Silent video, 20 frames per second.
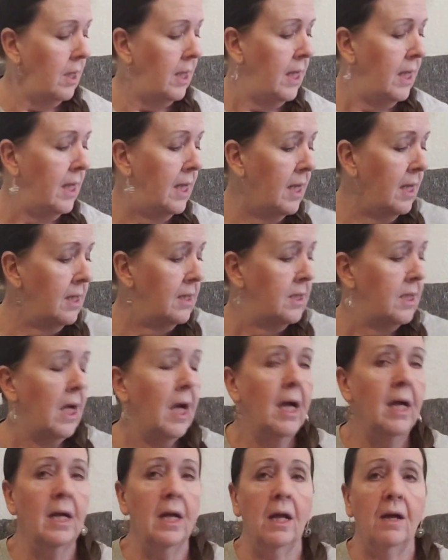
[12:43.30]
and
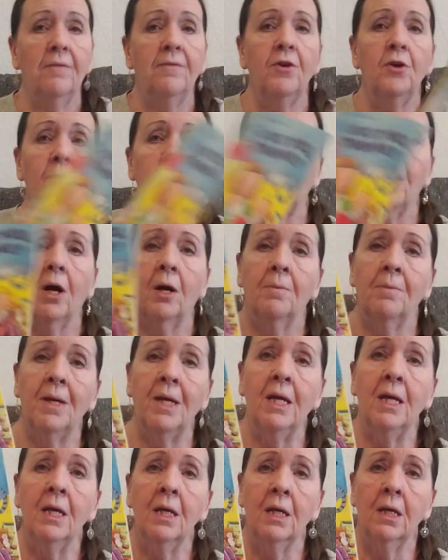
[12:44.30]
I Love You
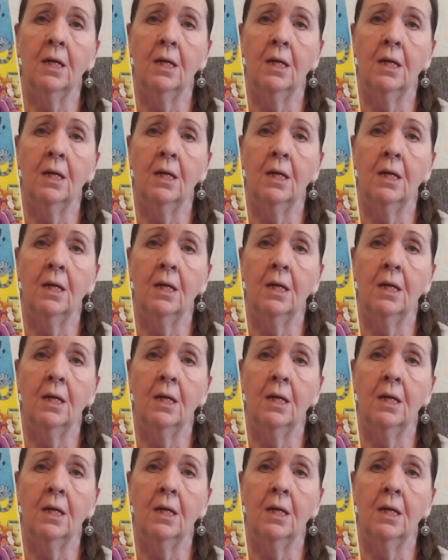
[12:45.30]
Mommy